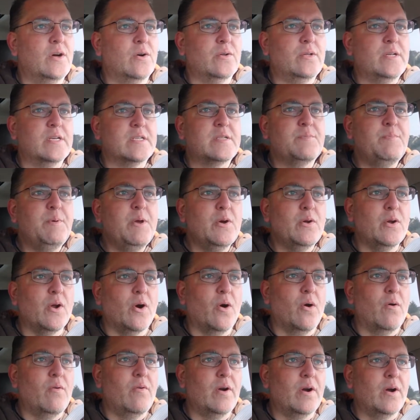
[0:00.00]
dispute
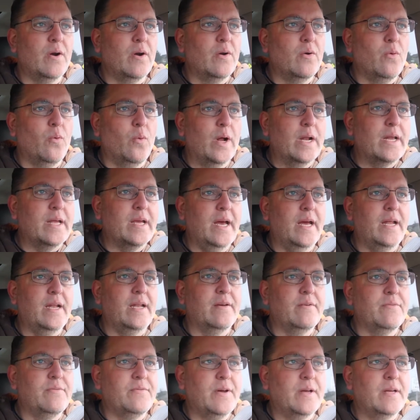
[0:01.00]
over what kind
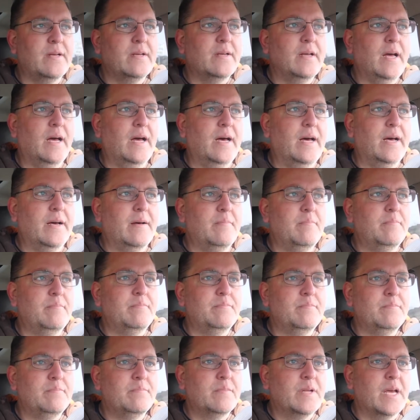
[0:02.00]
of
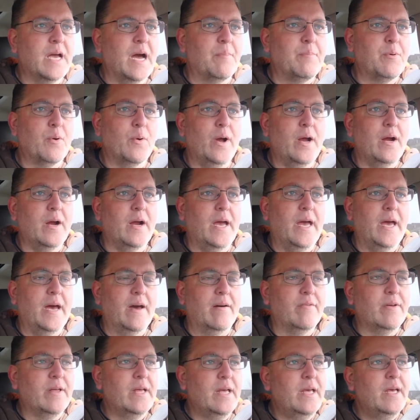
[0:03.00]
copper wire I
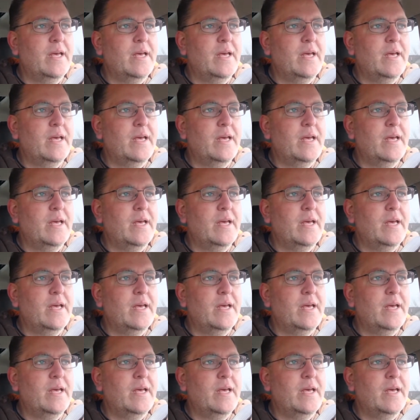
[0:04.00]
have.